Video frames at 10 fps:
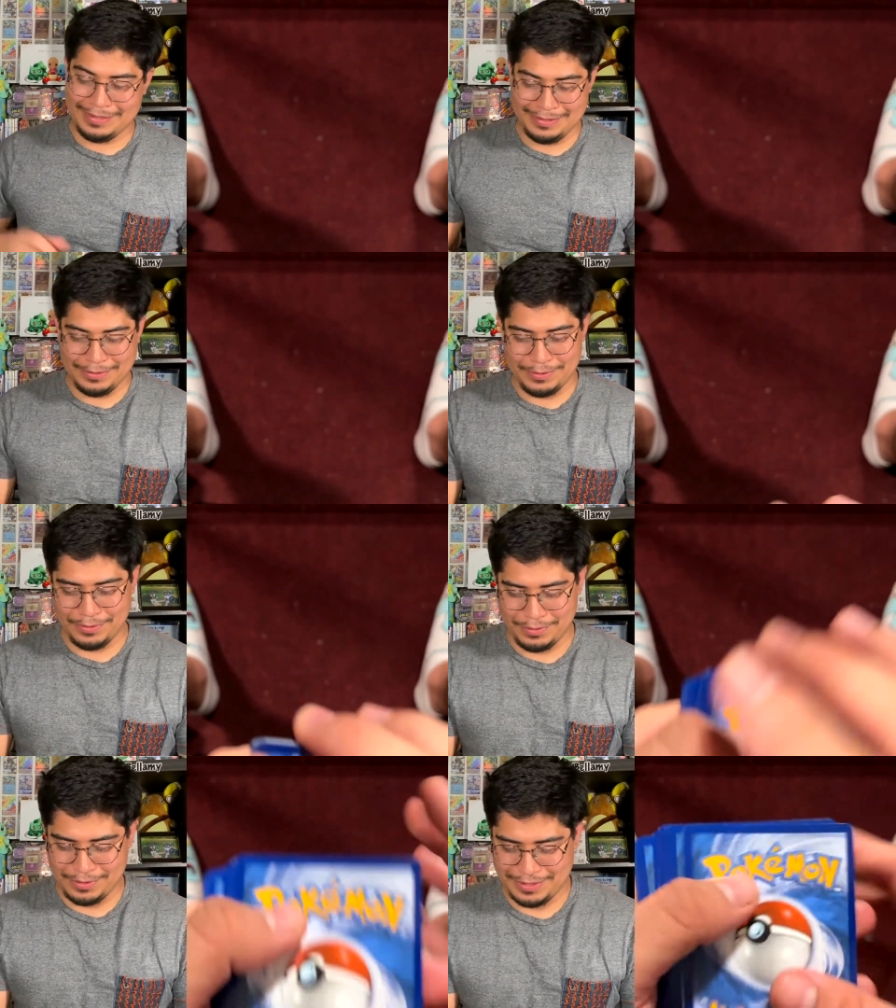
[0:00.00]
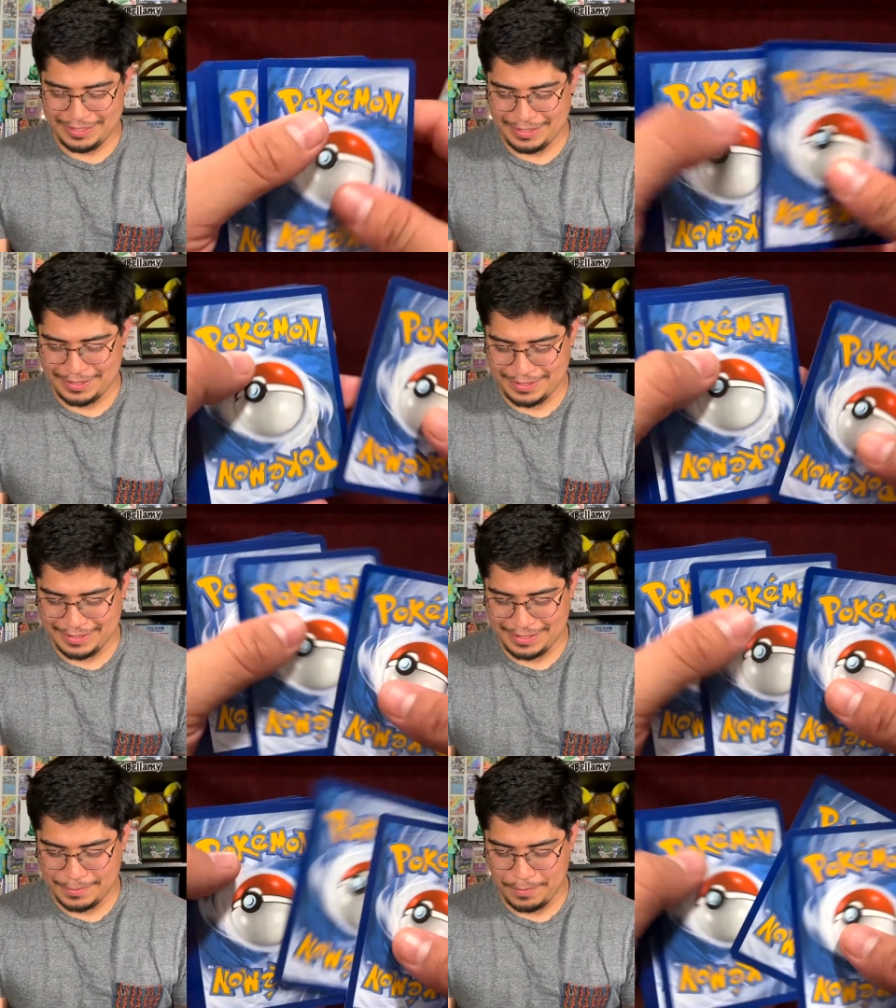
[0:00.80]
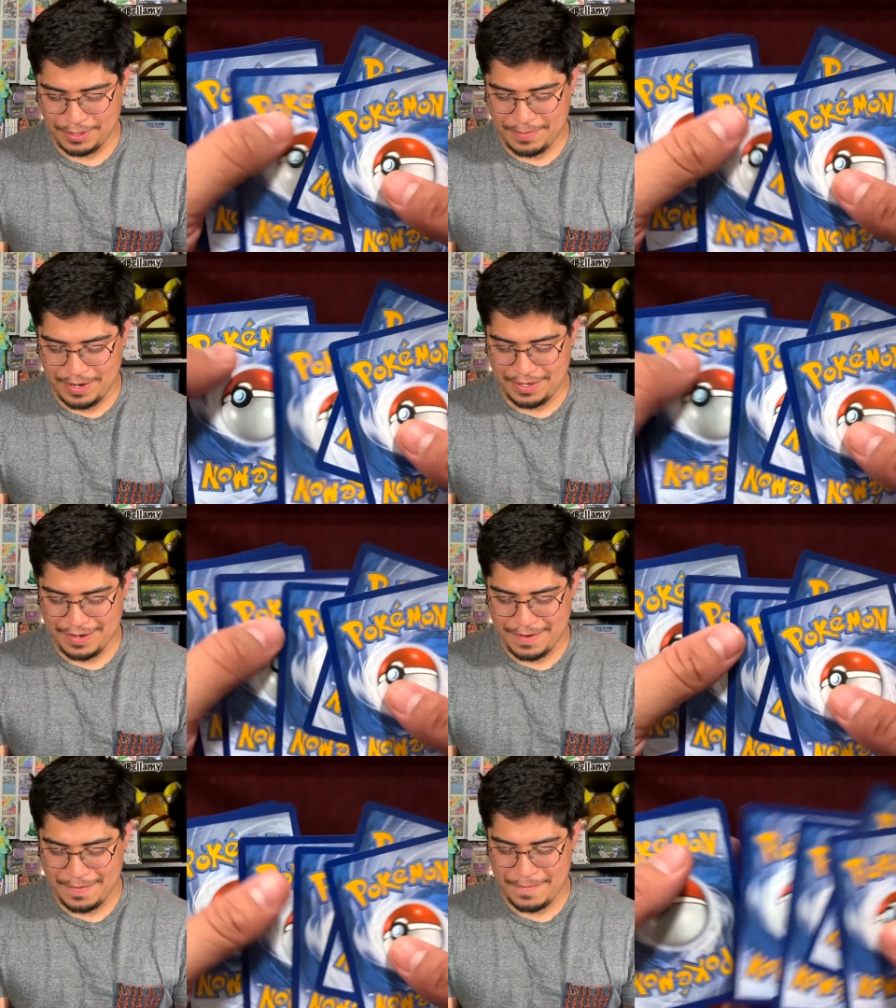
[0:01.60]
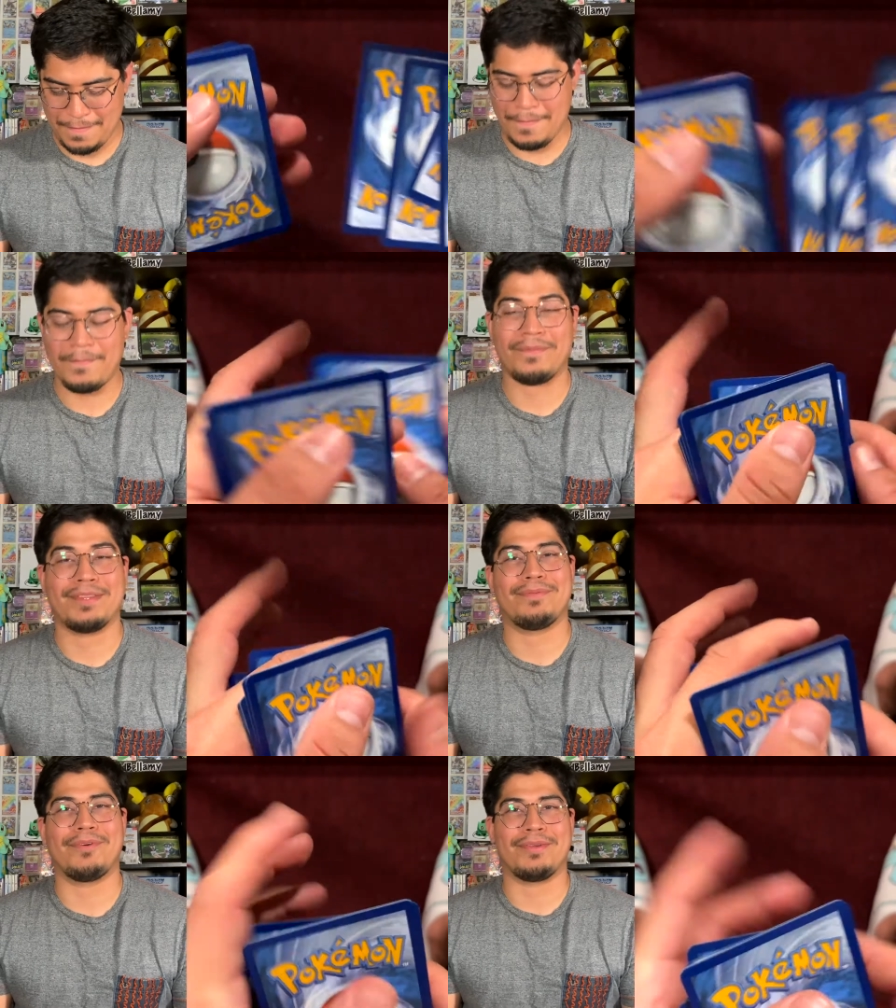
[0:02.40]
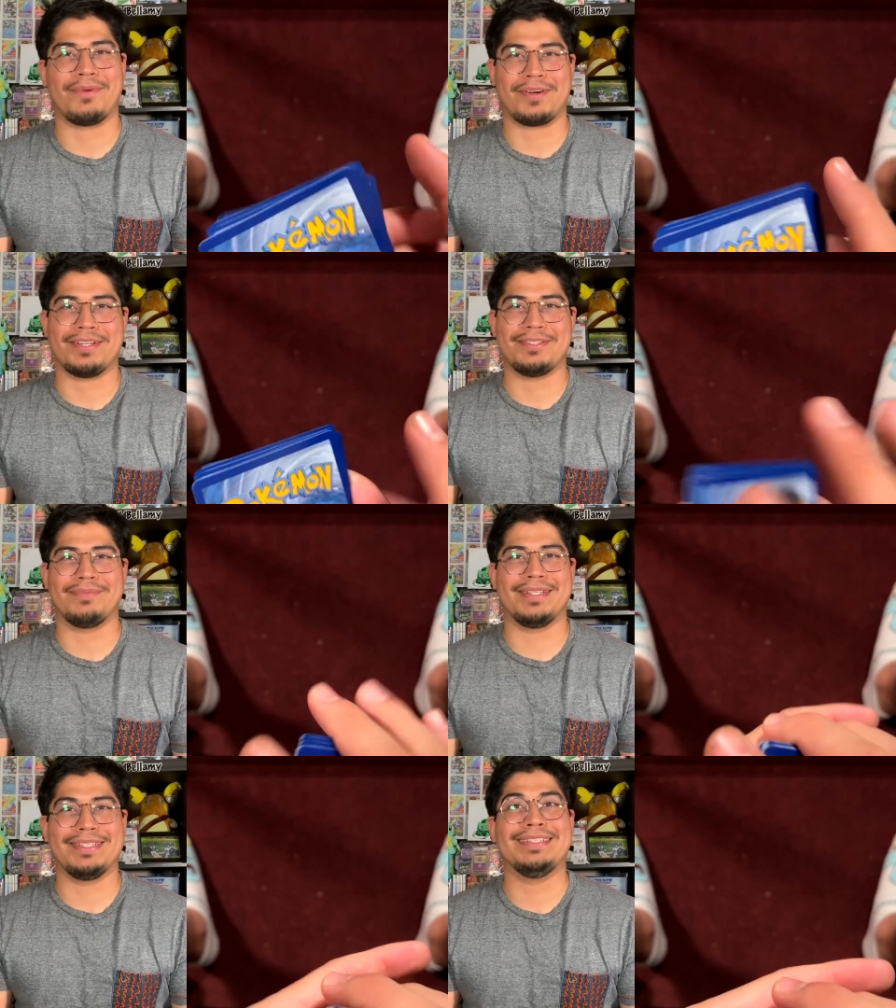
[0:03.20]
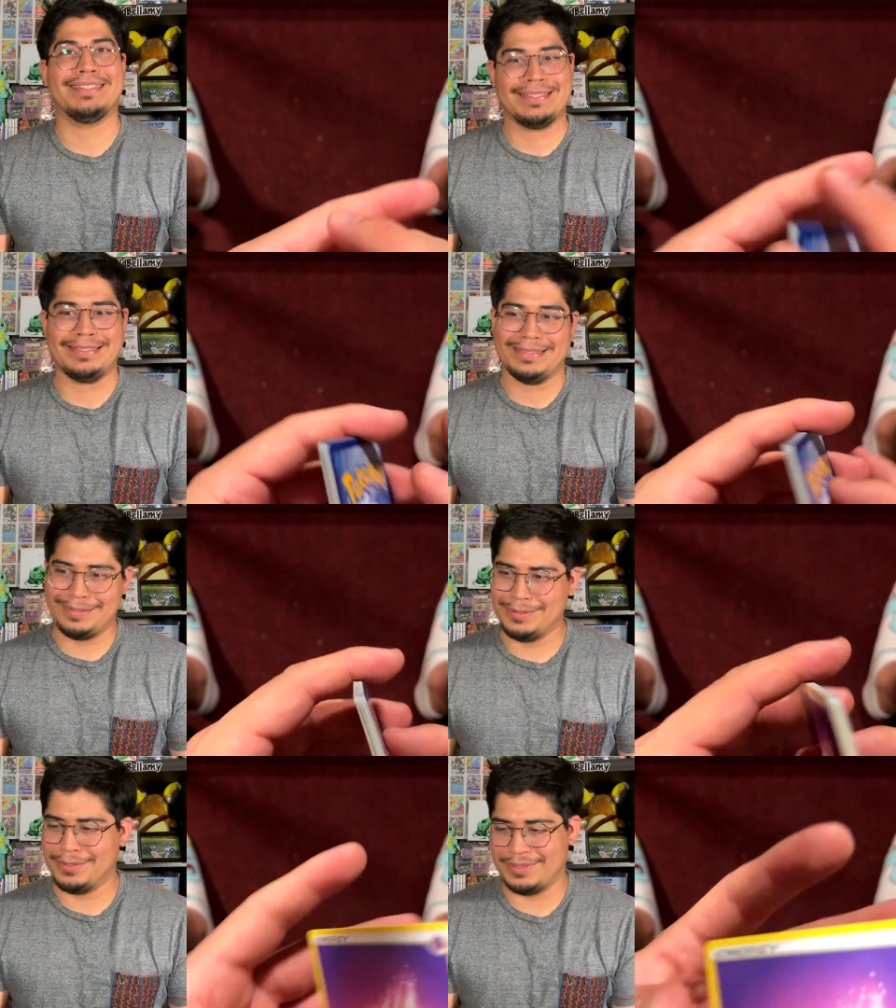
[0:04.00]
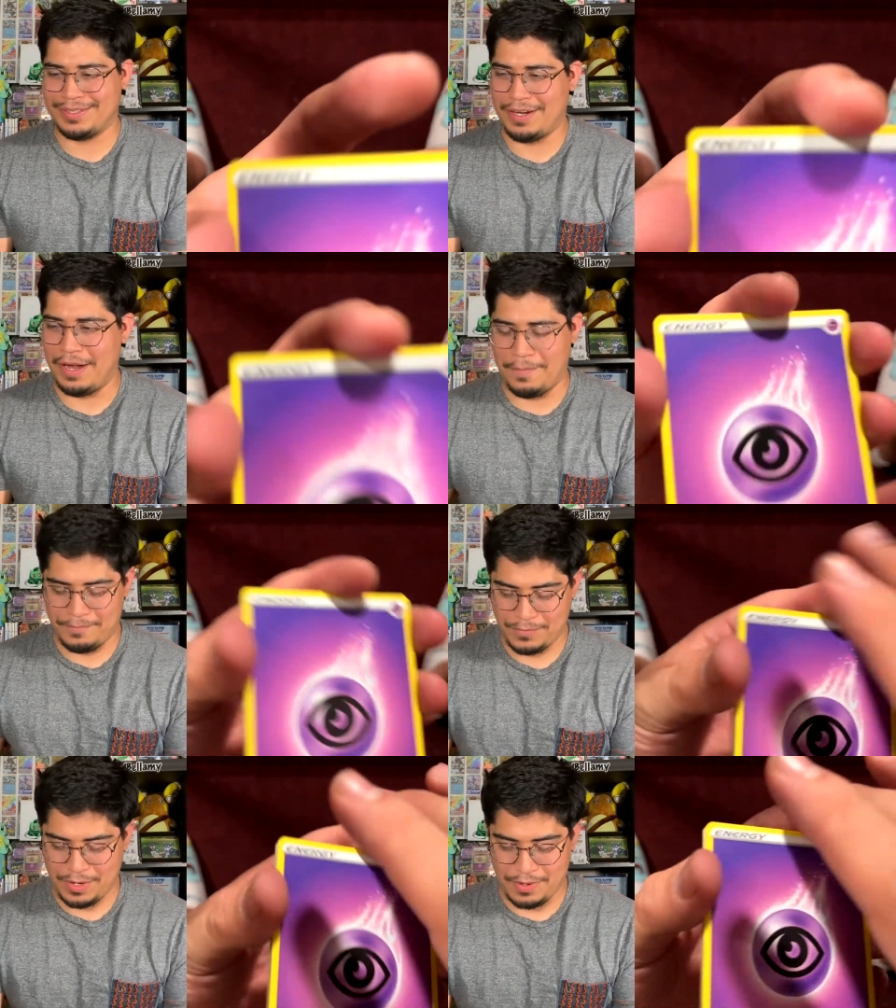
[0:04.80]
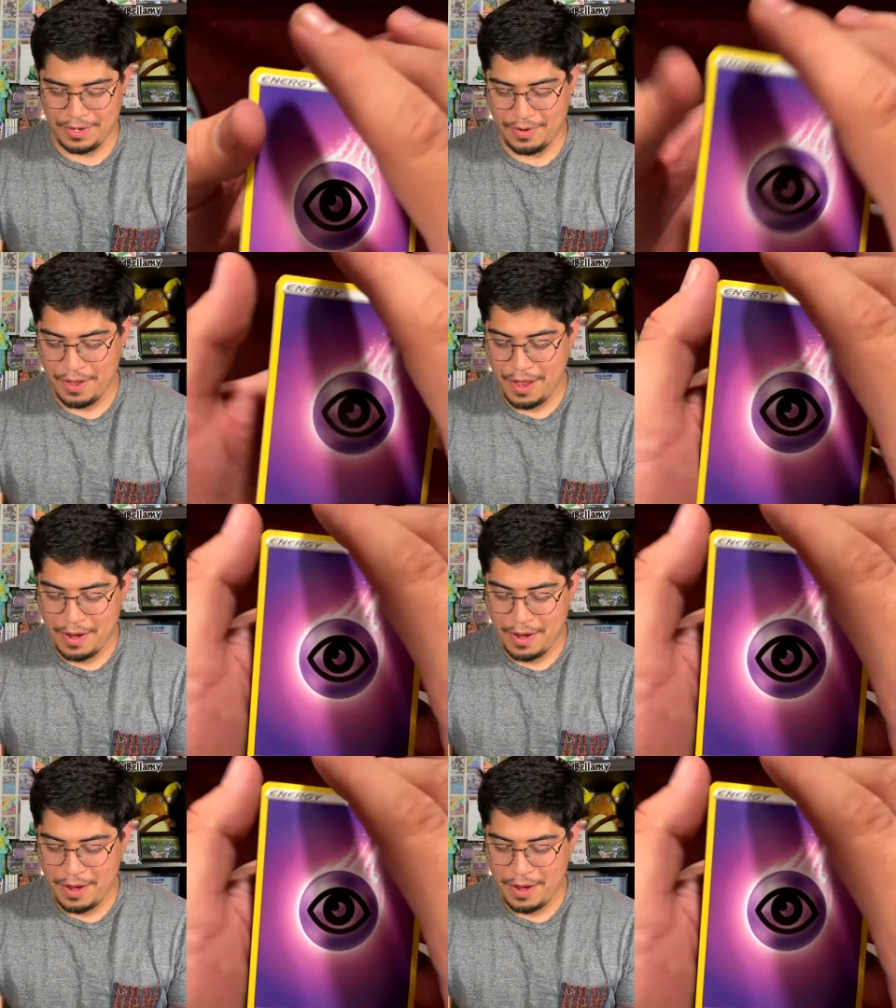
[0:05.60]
ooh, this this Pokemon, this Pokemon cards have been, ooh. All right. Here we go.